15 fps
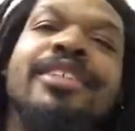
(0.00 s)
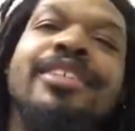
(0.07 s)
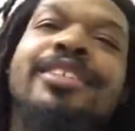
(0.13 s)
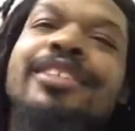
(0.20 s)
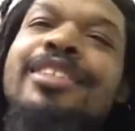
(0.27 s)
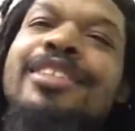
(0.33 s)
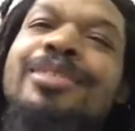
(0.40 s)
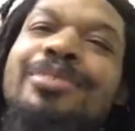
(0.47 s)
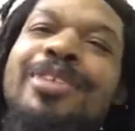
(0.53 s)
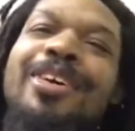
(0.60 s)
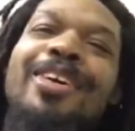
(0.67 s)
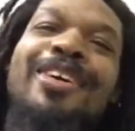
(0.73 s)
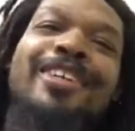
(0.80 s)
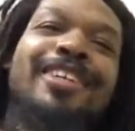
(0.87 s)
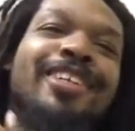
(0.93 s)
it's gonna be
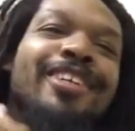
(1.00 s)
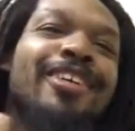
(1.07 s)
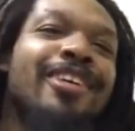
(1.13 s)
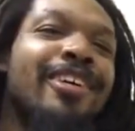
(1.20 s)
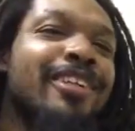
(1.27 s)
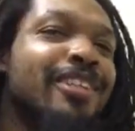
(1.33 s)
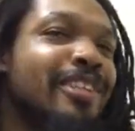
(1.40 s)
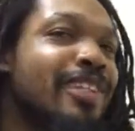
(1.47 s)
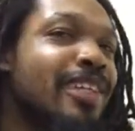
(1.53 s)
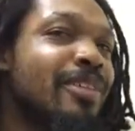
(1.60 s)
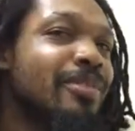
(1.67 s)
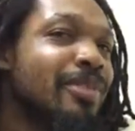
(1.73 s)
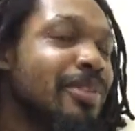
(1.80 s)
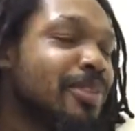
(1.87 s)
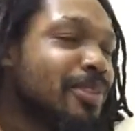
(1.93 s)
hard to get on
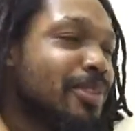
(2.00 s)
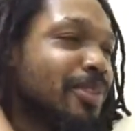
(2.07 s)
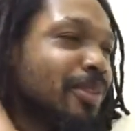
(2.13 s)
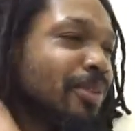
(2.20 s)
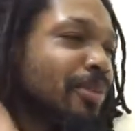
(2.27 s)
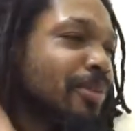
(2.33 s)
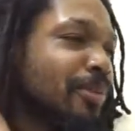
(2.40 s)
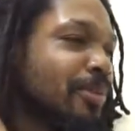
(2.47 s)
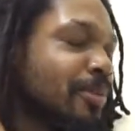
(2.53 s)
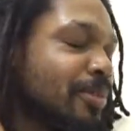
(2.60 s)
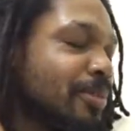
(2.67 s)
camera, so